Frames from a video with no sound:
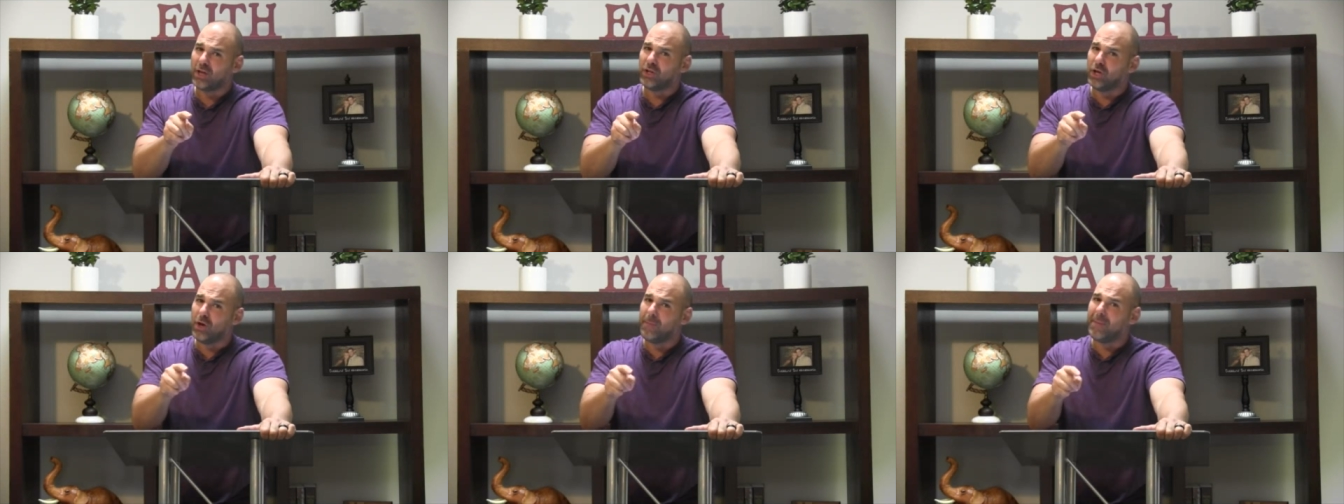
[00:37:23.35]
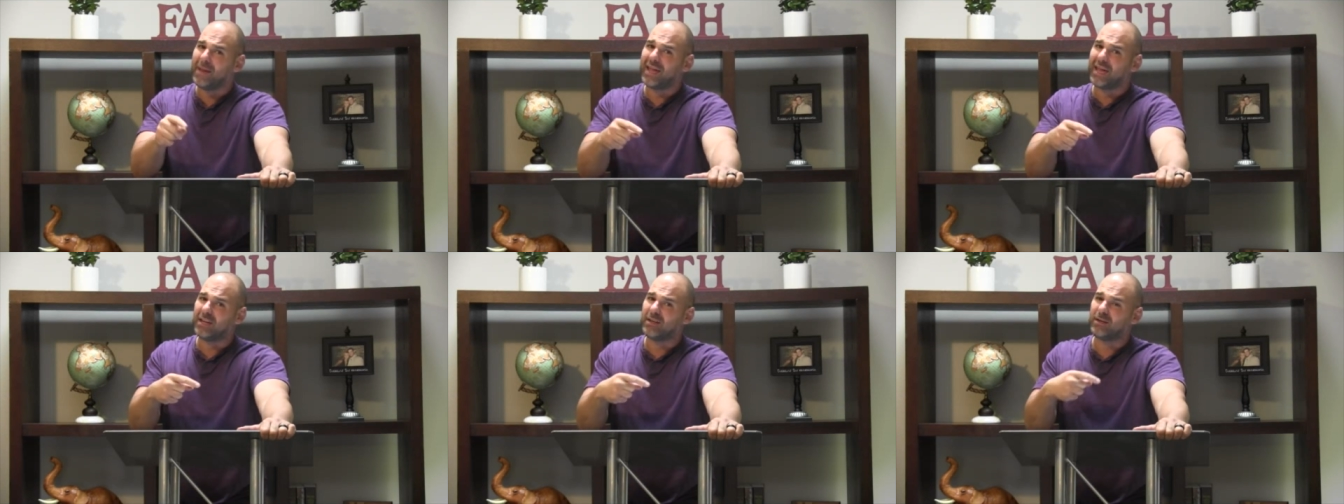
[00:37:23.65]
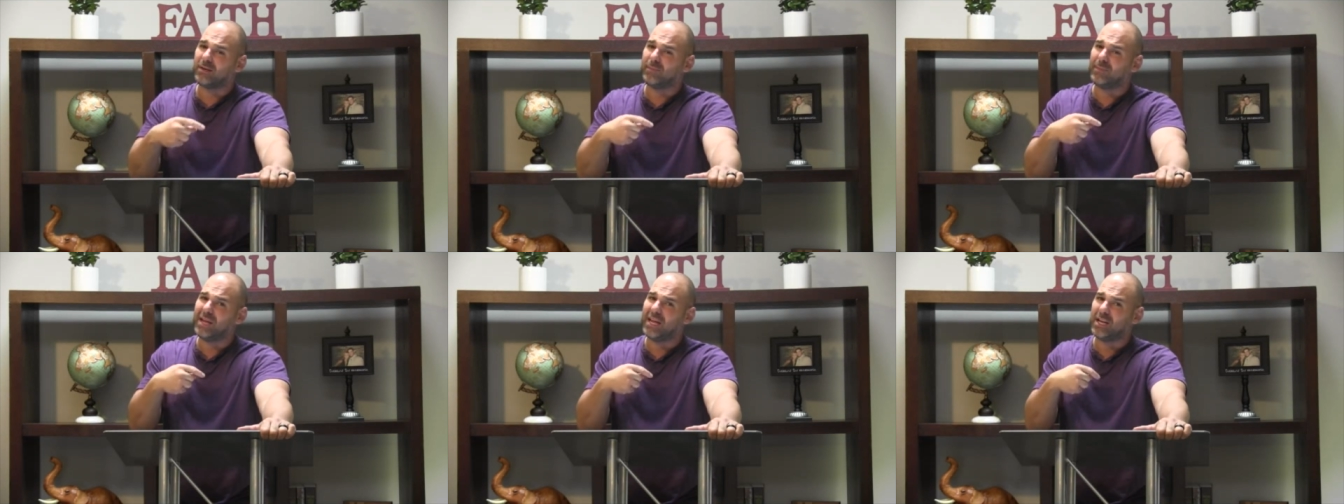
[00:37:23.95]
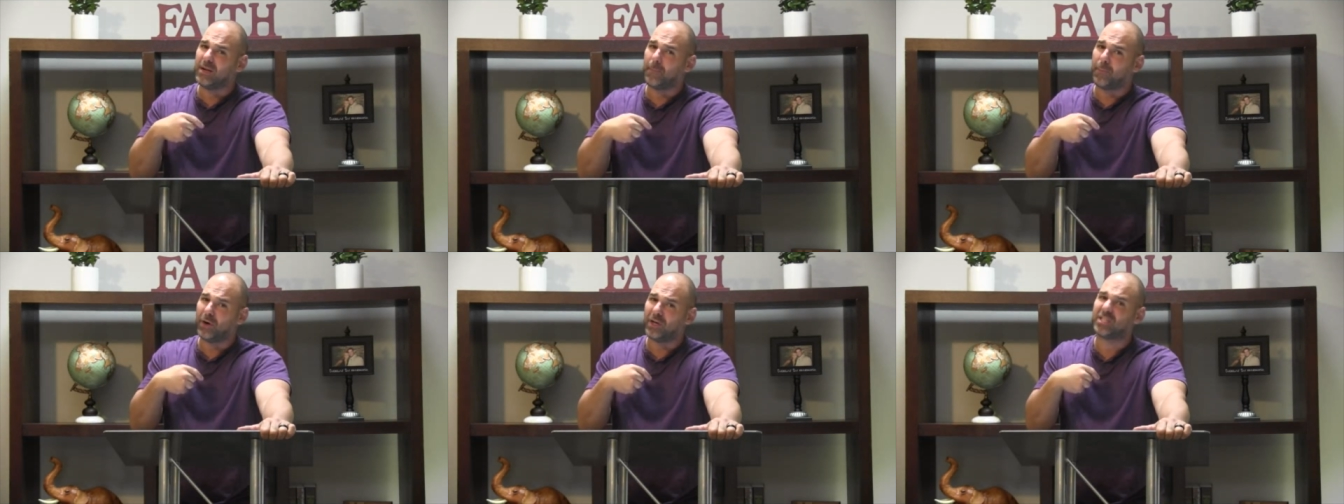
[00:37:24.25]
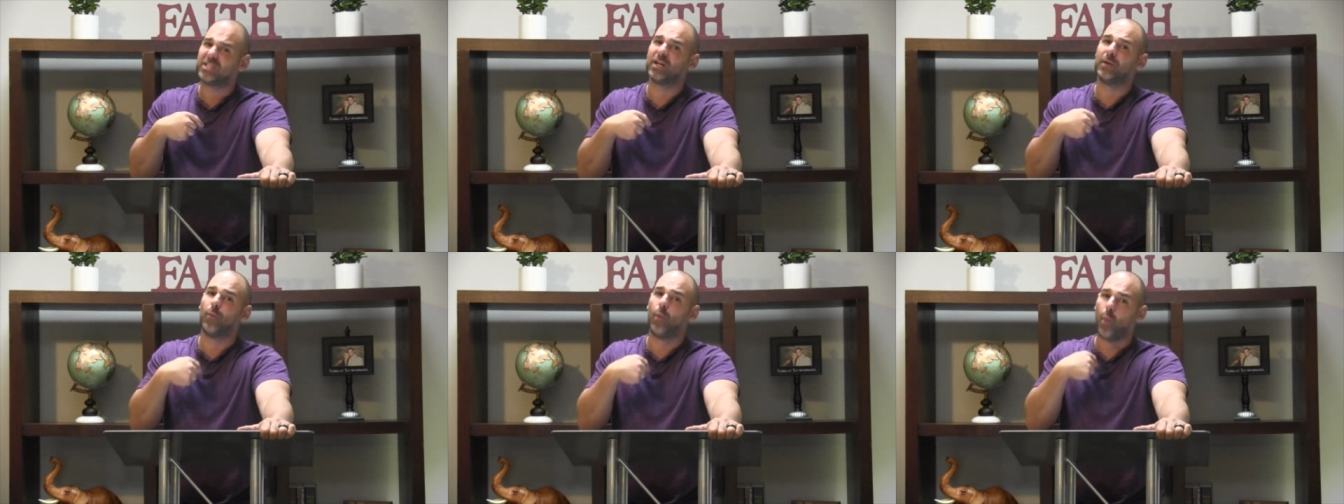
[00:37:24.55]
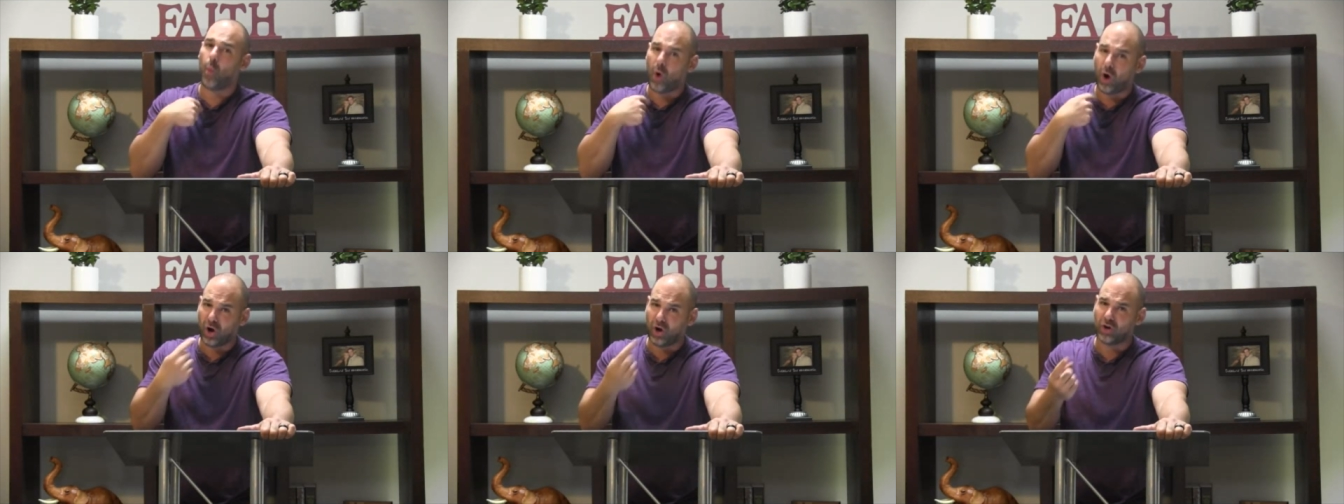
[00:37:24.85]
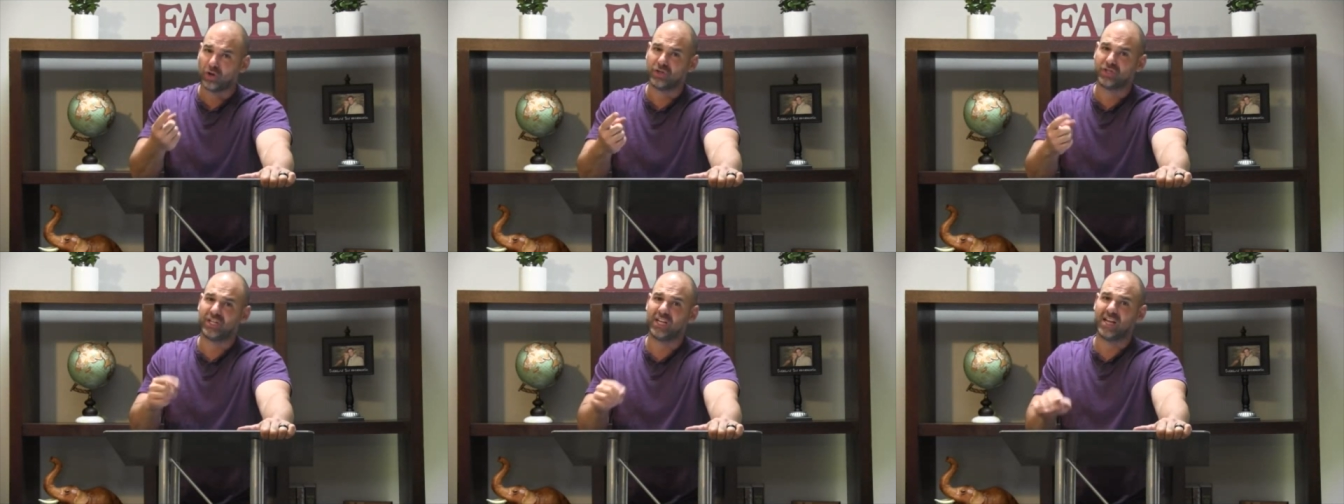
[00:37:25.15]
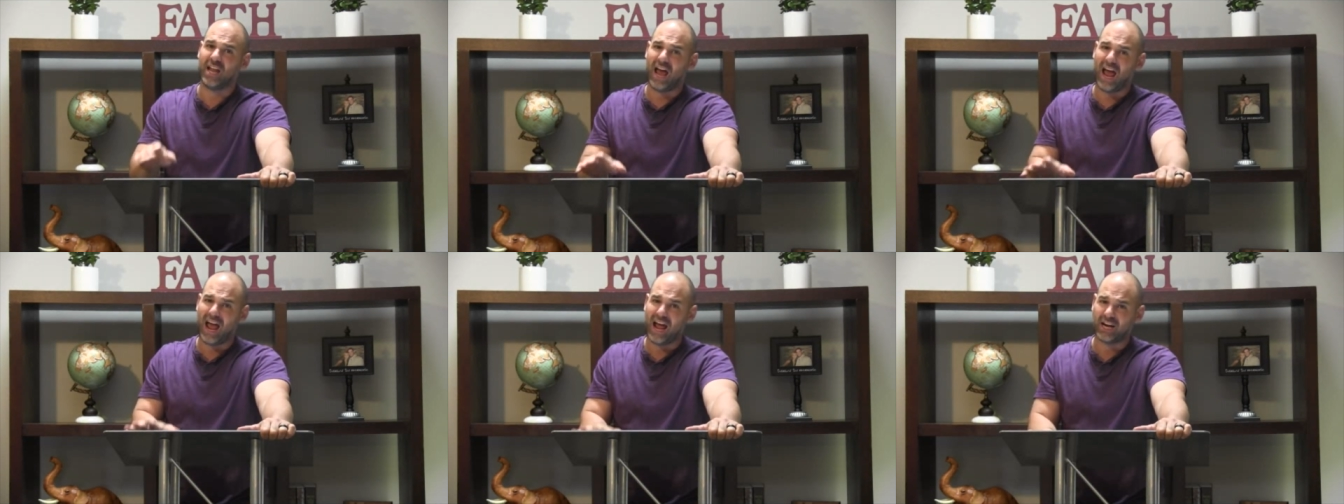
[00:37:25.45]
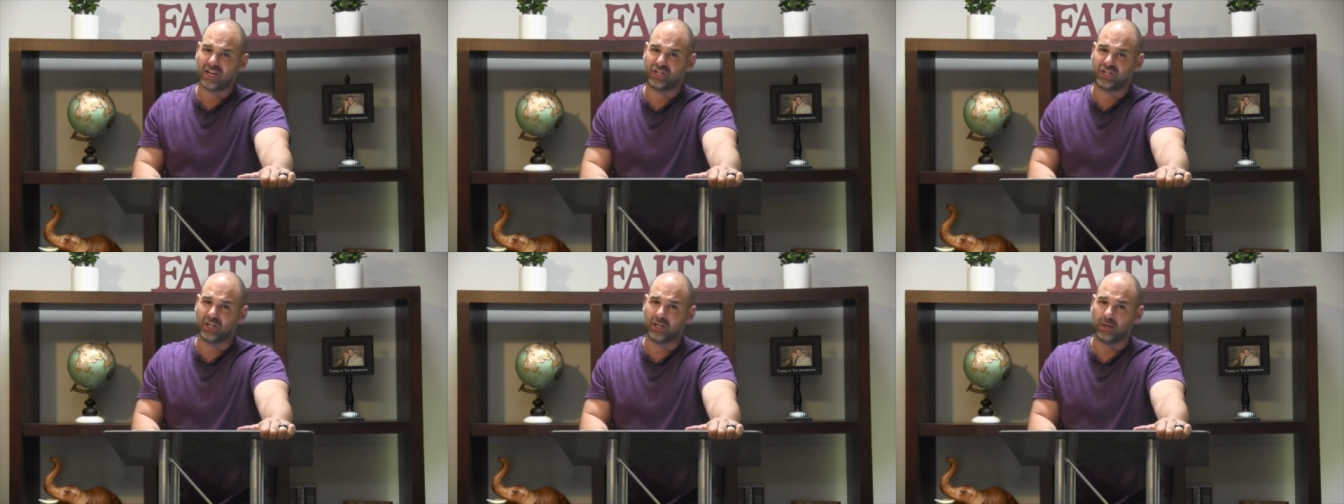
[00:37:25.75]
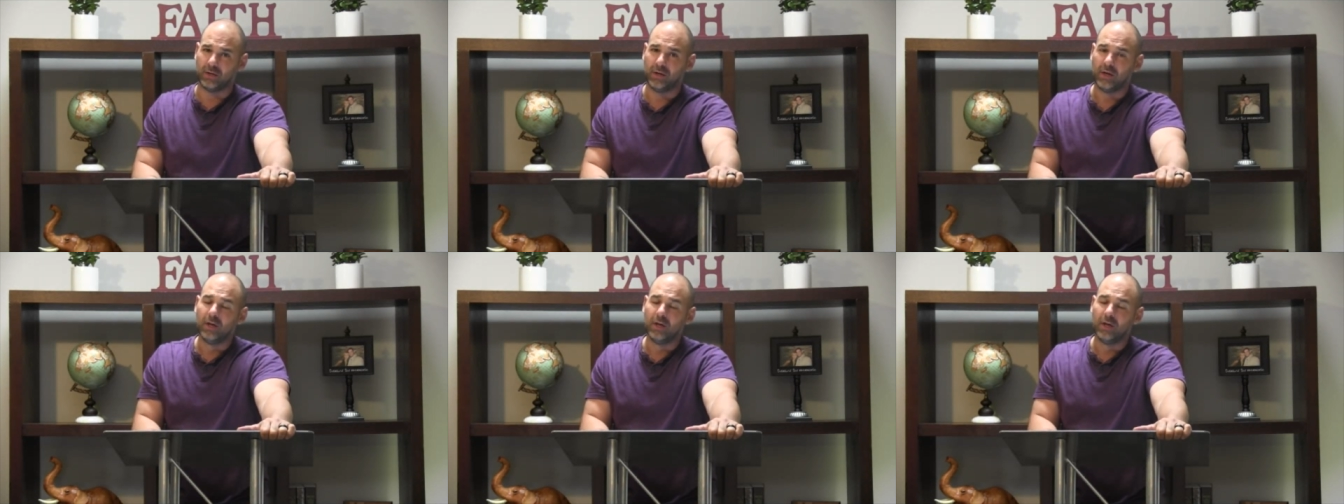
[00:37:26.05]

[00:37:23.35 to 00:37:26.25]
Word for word: you begin need to put some words into action.